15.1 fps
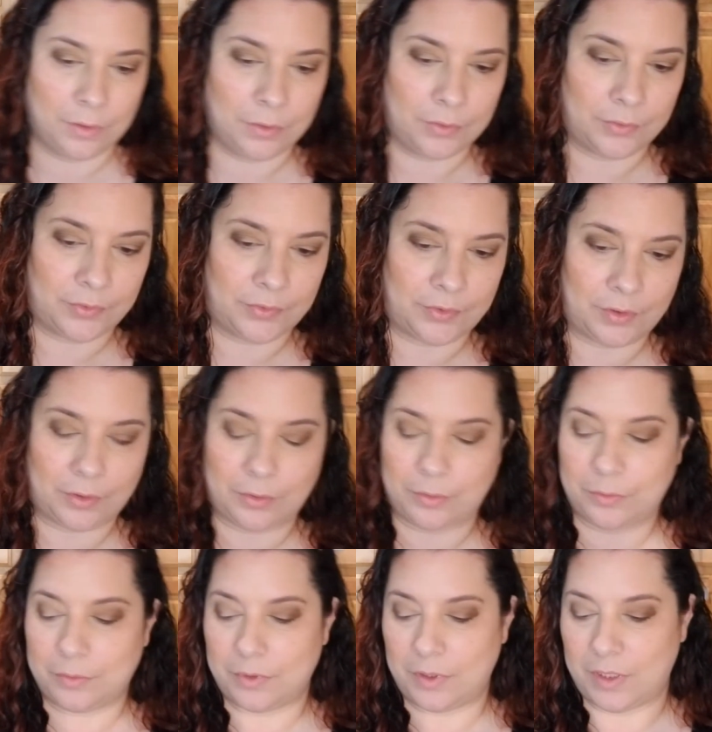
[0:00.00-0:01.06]

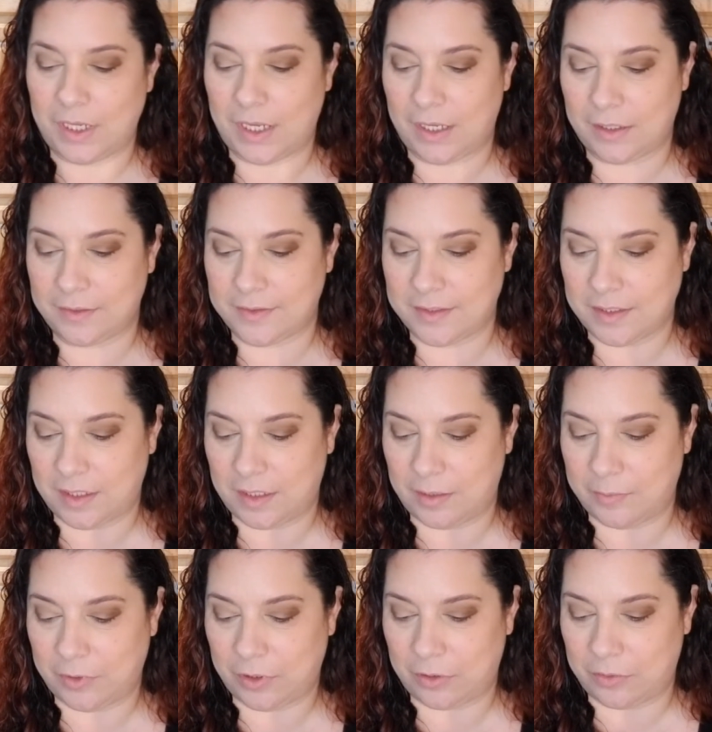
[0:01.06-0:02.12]
So next
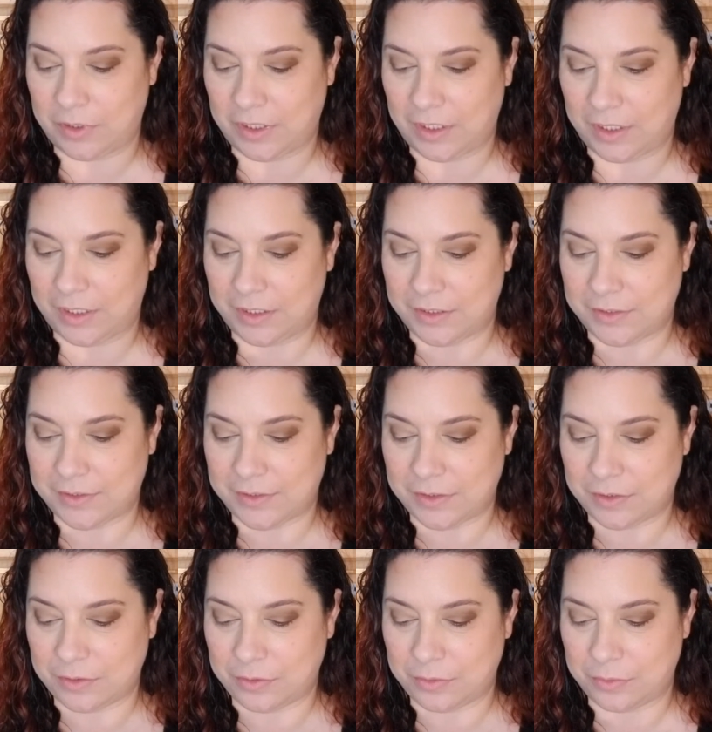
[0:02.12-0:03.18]
I'm going
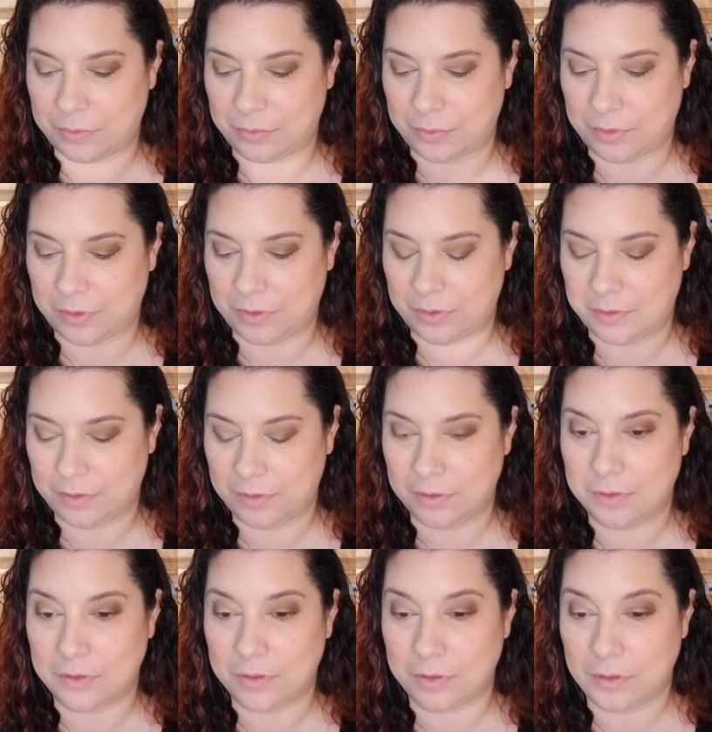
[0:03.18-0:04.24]
into,
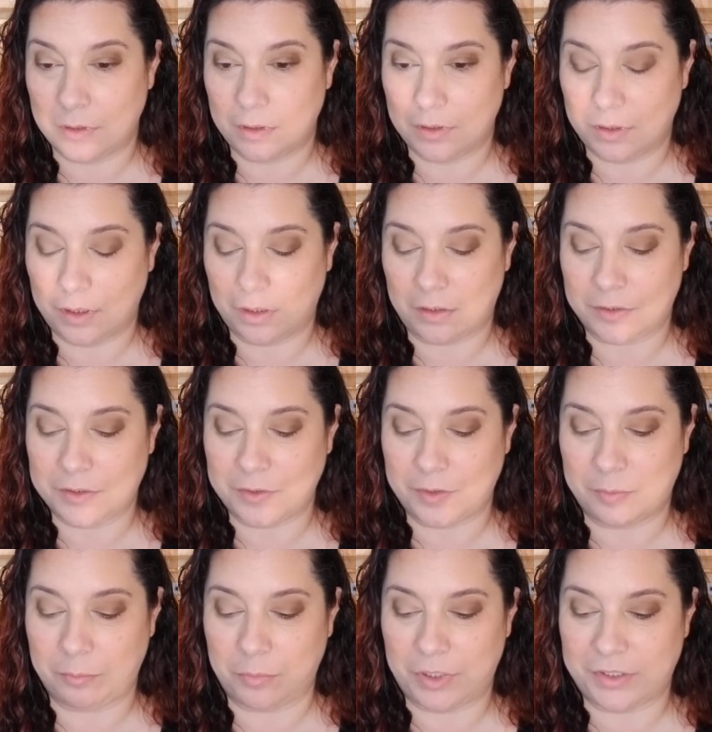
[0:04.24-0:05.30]
I think I'll do the
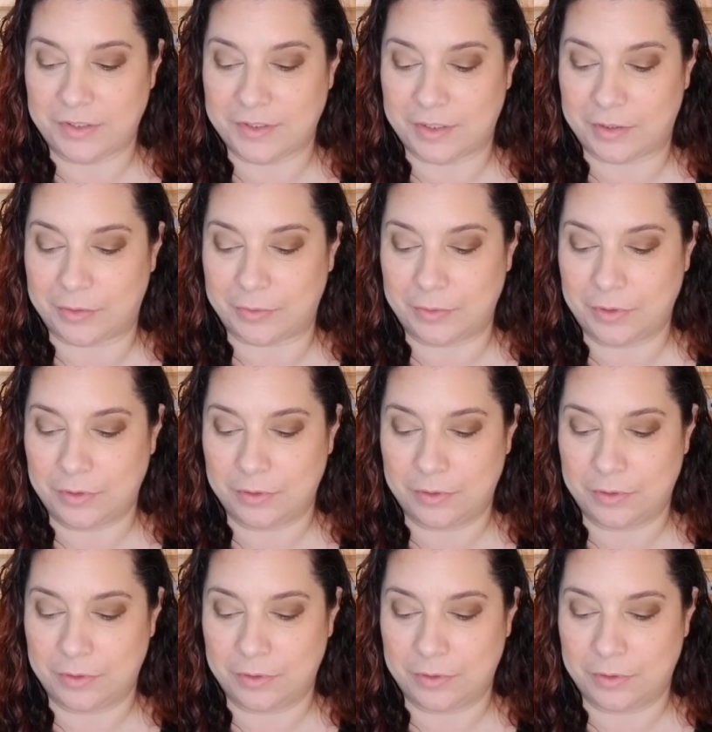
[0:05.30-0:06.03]
mid-tone.